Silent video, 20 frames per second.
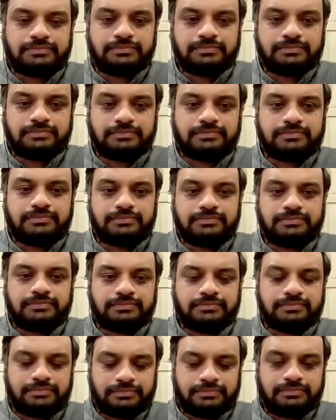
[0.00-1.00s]

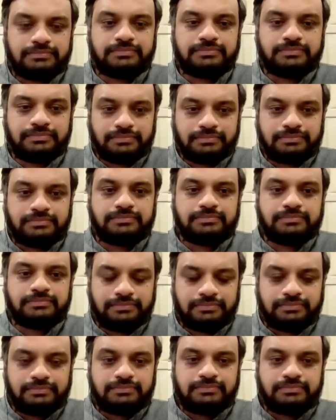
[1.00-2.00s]

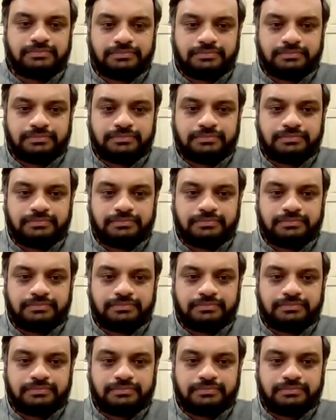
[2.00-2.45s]
This person isn't speaking.